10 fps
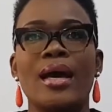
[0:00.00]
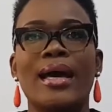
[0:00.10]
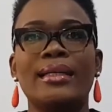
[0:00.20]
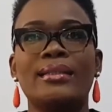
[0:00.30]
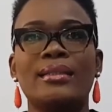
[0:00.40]

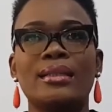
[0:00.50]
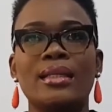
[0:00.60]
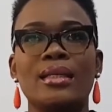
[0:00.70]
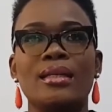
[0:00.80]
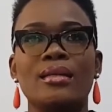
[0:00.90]
I
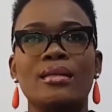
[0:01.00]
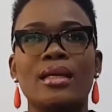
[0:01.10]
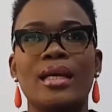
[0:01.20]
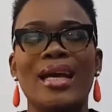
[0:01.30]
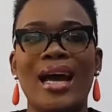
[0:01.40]
see
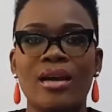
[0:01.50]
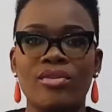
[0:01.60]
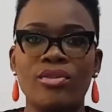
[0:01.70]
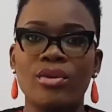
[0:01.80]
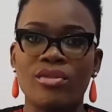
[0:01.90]
a
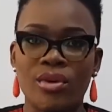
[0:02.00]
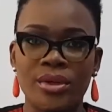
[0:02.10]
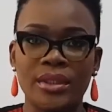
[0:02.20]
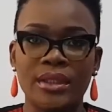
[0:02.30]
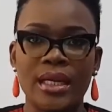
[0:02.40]
handful of
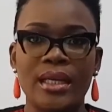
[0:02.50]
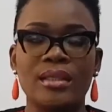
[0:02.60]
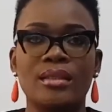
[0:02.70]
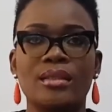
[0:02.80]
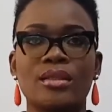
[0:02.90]

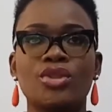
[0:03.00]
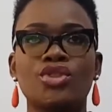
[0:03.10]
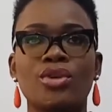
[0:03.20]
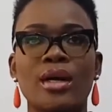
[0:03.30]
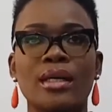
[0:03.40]
Christians
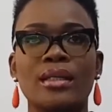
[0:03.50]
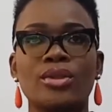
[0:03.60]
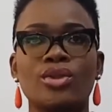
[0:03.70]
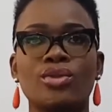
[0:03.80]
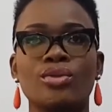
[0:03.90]
struggling
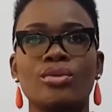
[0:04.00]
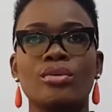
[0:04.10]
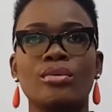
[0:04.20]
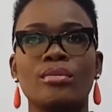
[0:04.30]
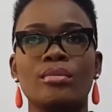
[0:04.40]

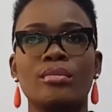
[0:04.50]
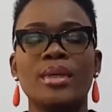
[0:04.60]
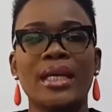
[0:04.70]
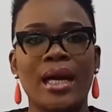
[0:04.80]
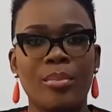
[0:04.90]
to
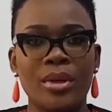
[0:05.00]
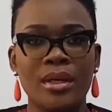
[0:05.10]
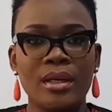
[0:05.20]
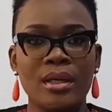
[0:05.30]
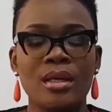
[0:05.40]
be happy,